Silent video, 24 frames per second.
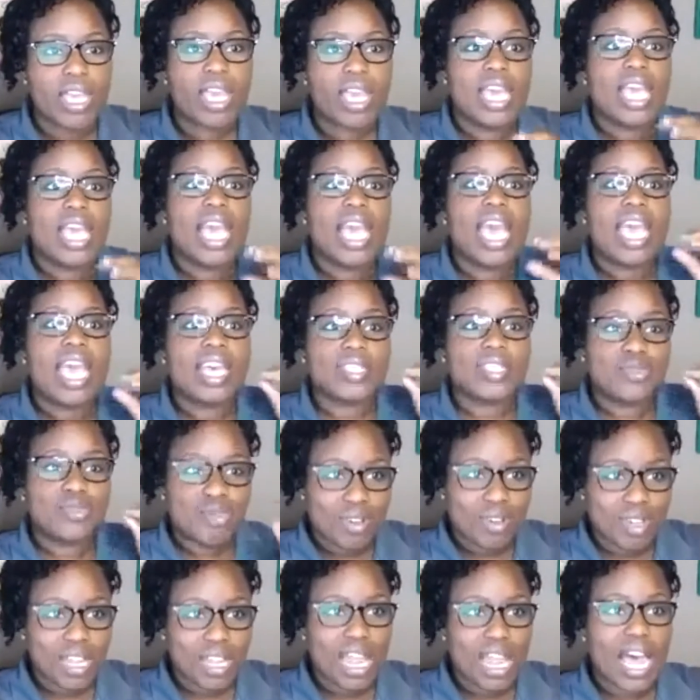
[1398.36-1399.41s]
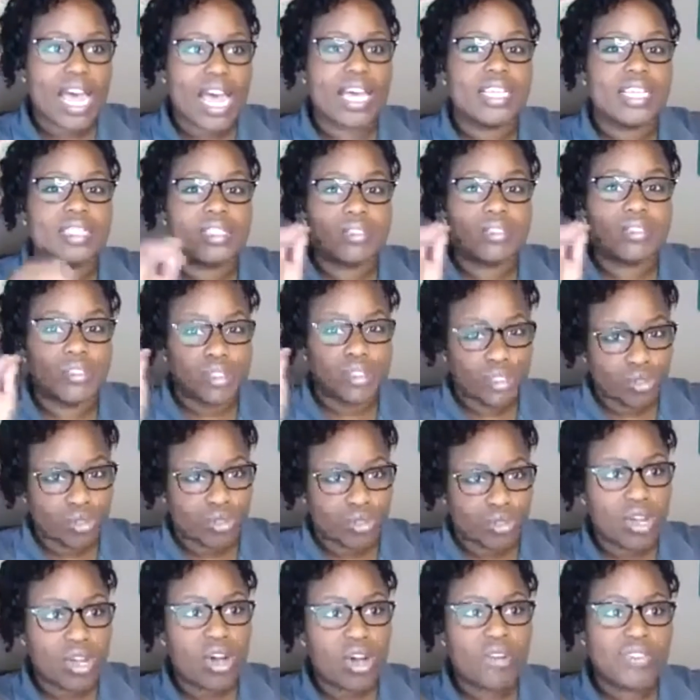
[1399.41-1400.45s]
has realized, due to
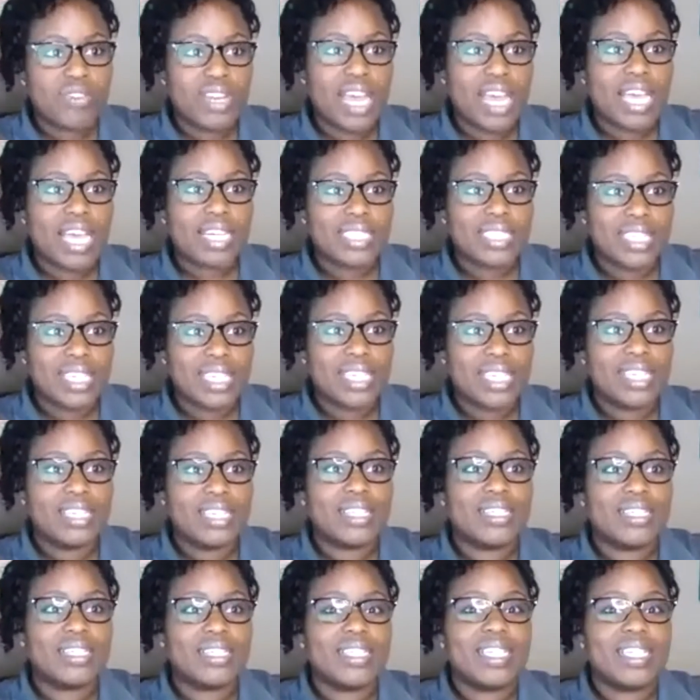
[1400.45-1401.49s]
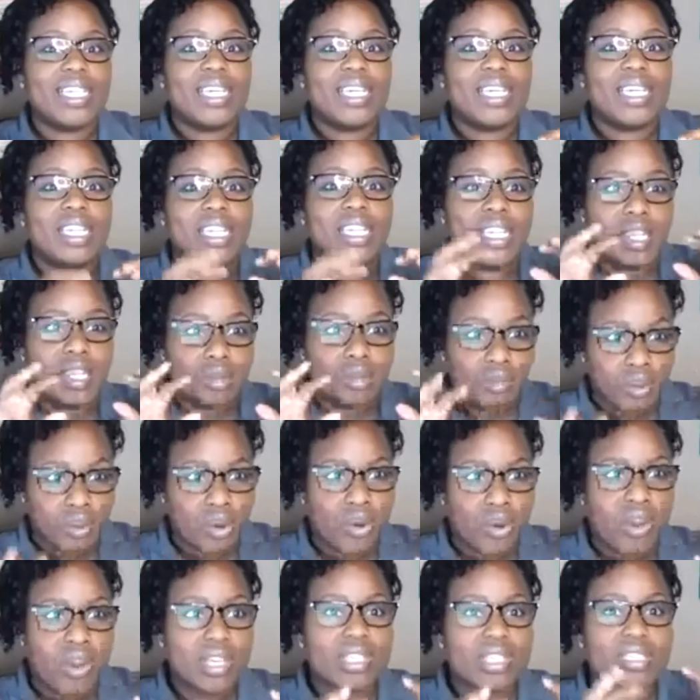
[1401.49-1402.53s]
COVID-19, the
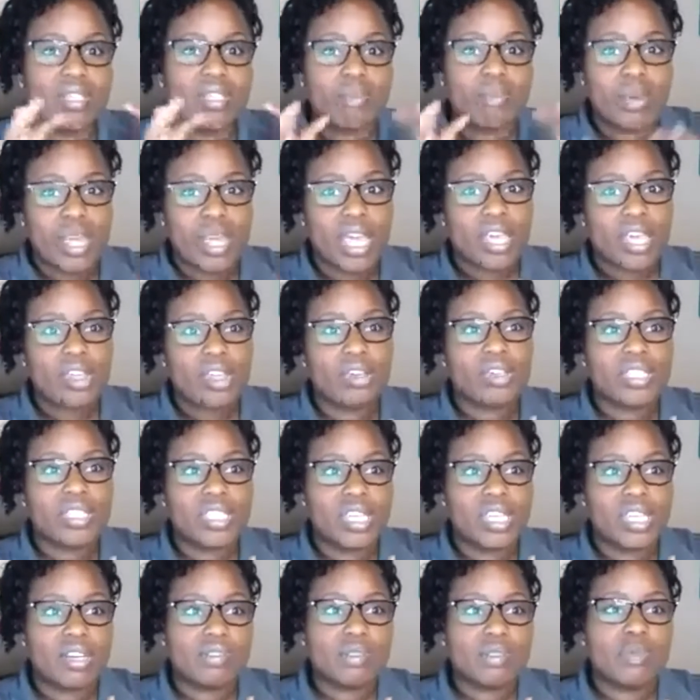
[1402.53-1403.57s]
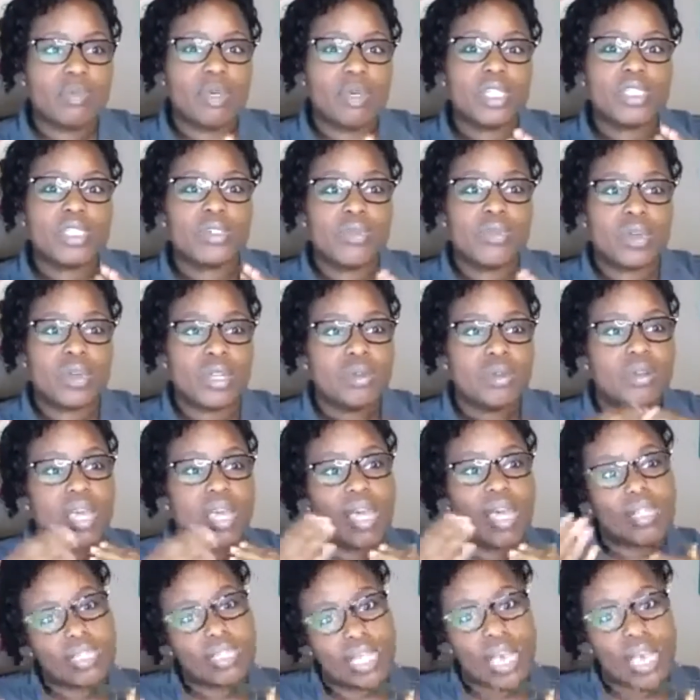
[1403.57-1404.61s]
importance of paying yourself, especially when you've
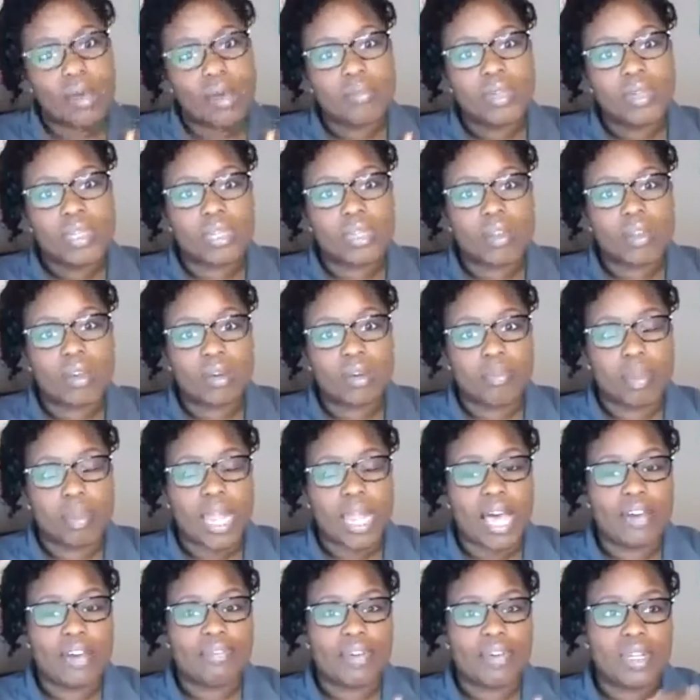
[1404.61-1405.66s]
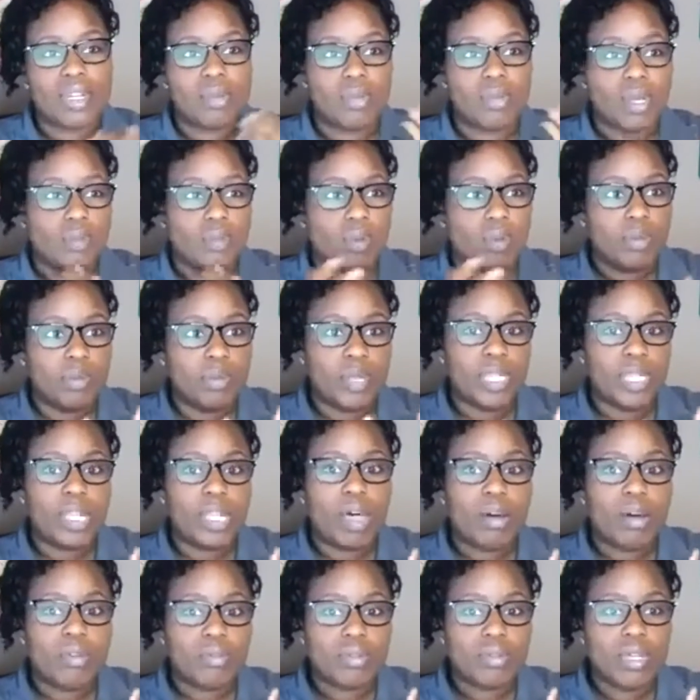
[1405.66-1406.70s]
got time to apply for the PPP
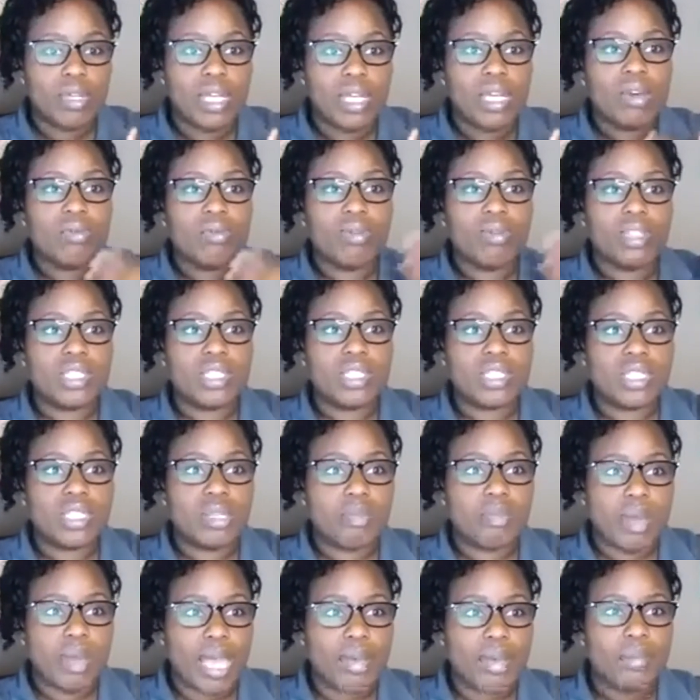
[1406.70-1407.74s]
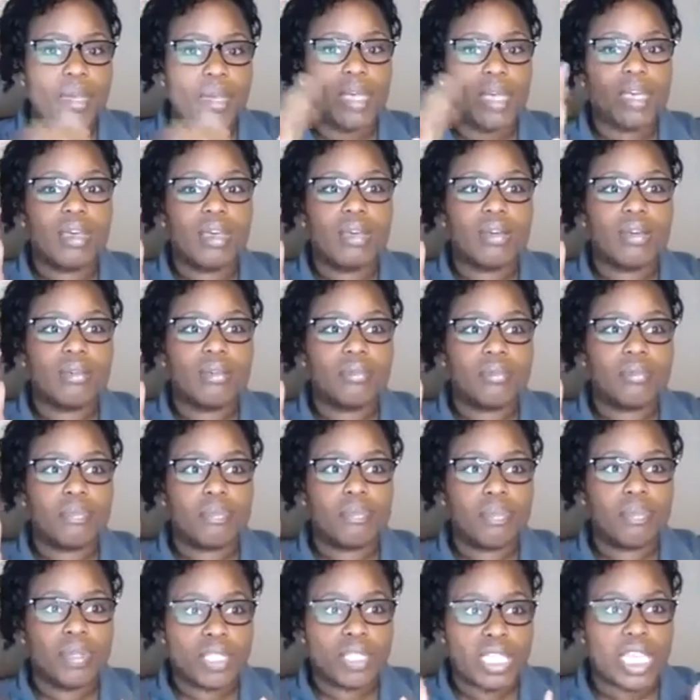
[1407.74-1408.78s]
loan, which is the Payment
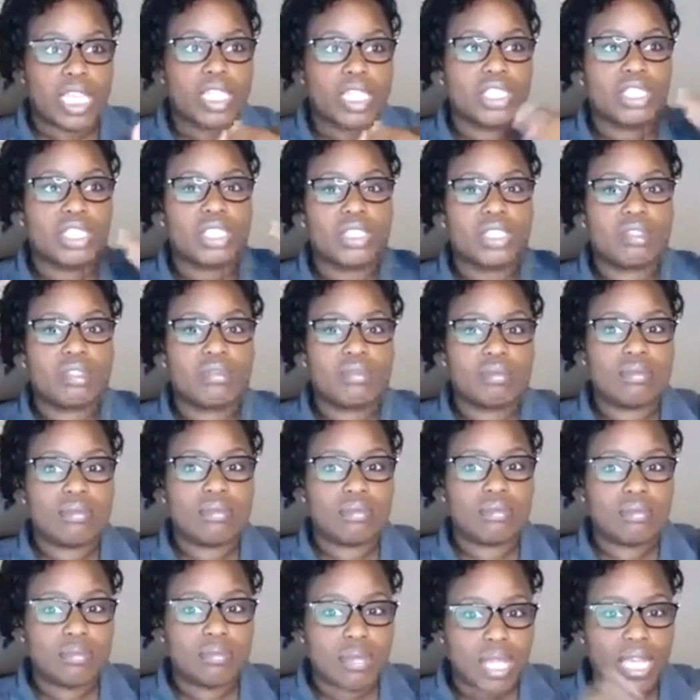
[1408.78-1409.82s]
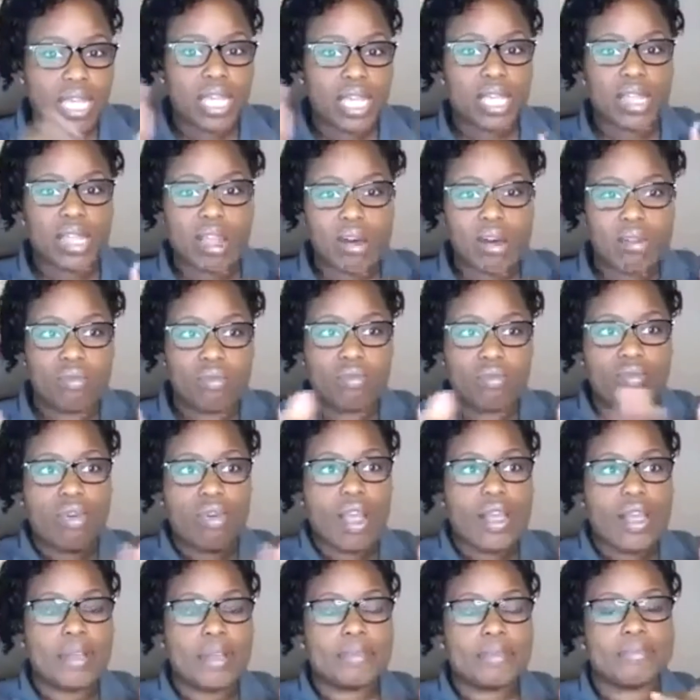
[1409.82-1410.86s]
Protection Plan loan,
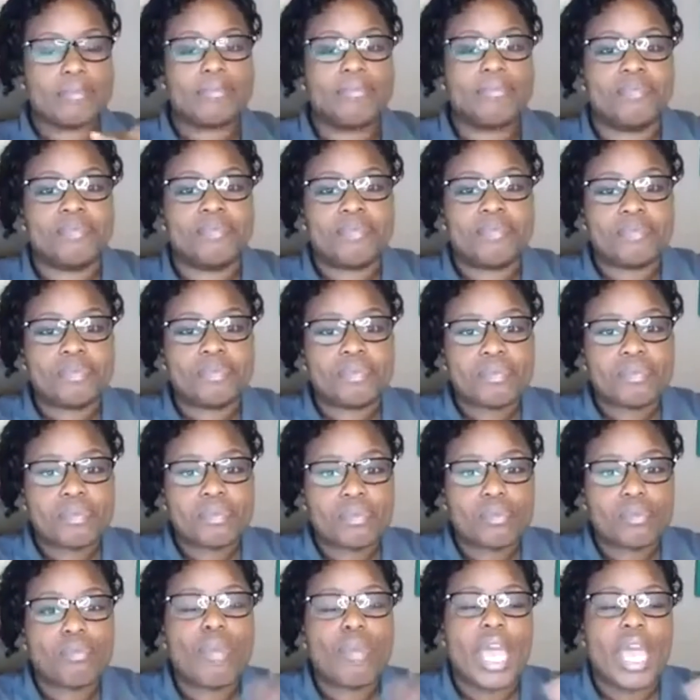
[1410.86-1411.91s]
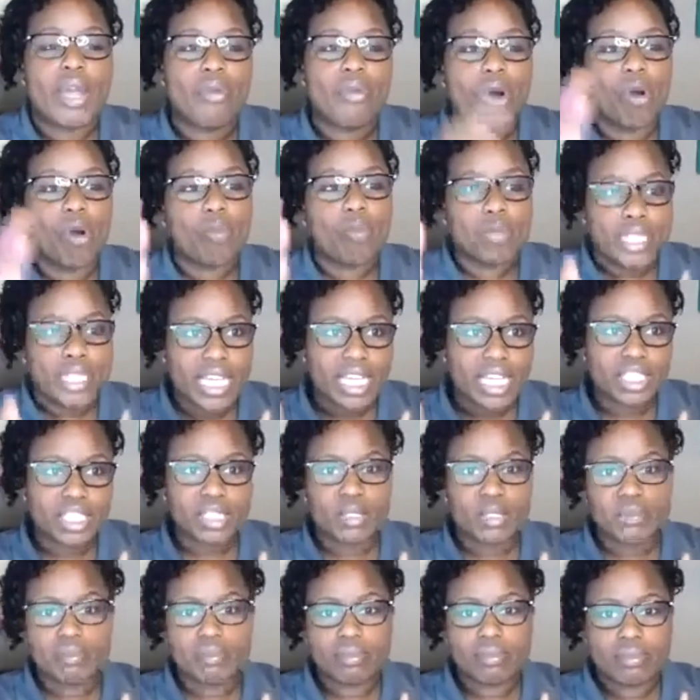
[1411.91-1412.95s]
right? Payroll
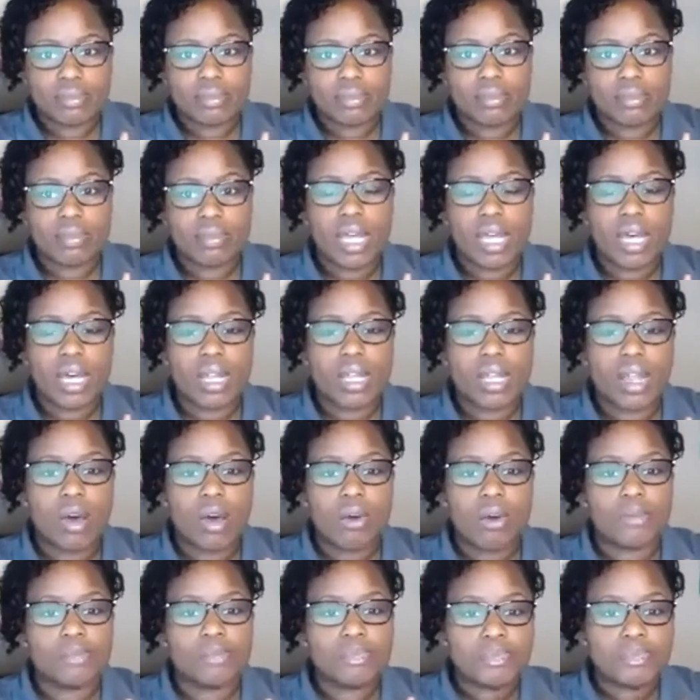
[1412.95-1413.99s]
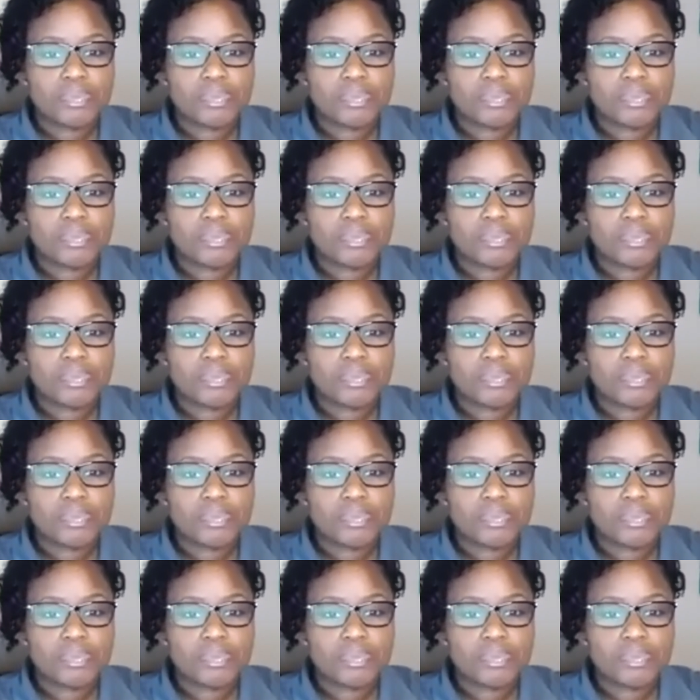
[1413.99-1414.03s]
Protection loan.